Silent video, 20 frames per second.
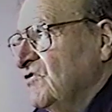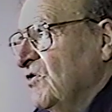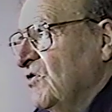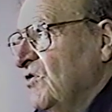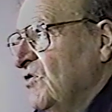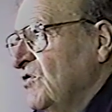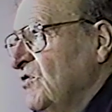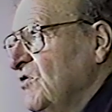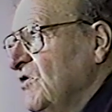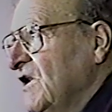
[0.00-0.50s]

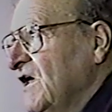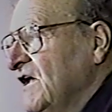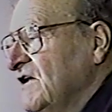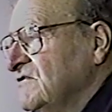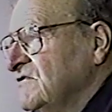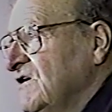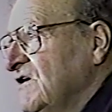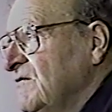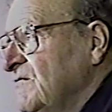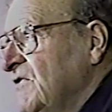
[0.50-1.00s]
old last
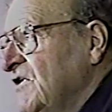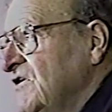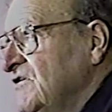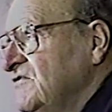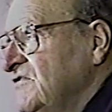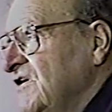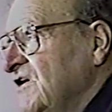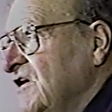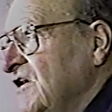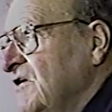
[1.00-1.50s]
time I
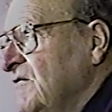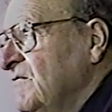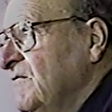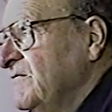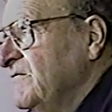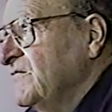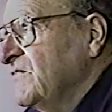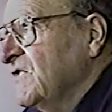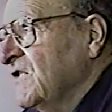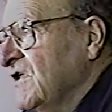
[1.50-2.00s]
seen him.
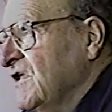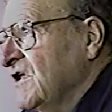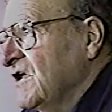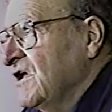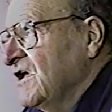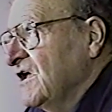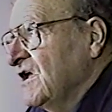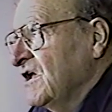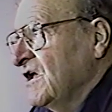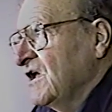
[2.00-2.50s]

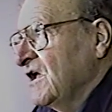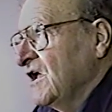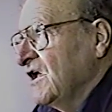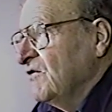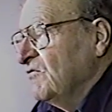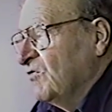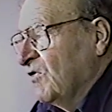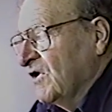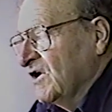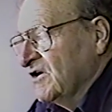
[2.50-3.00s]

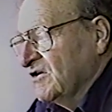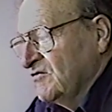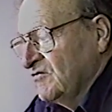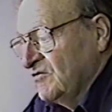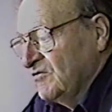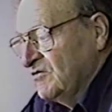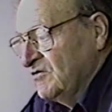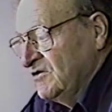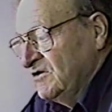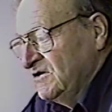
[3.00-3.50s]
He'd work
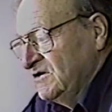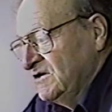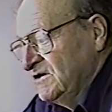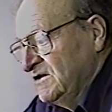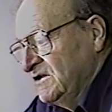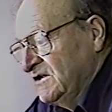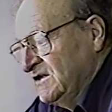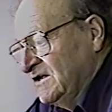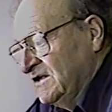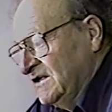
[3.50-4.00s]
good
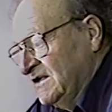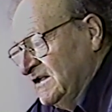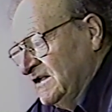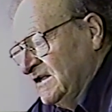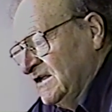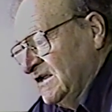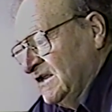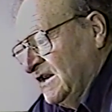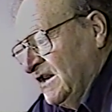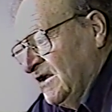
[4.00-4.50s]

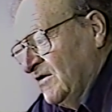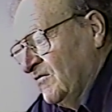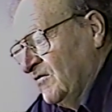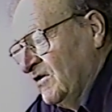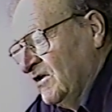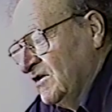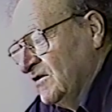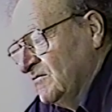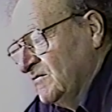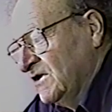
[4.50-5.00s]
and
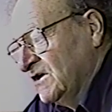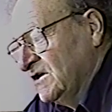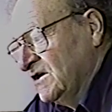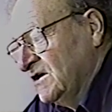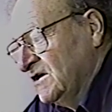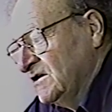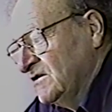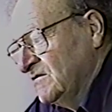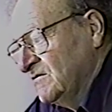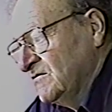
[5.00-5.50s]
everything, but
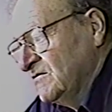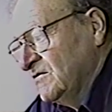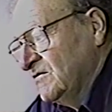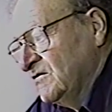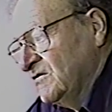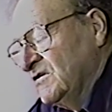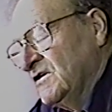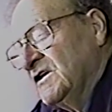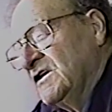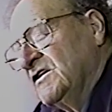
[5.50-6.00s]
I don't know
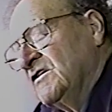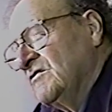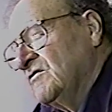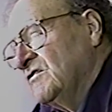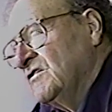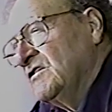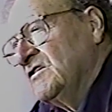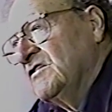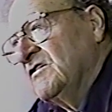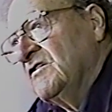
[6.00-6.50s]
how you
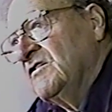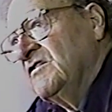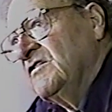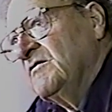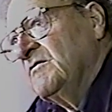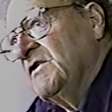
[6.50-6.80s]
couldn't turn your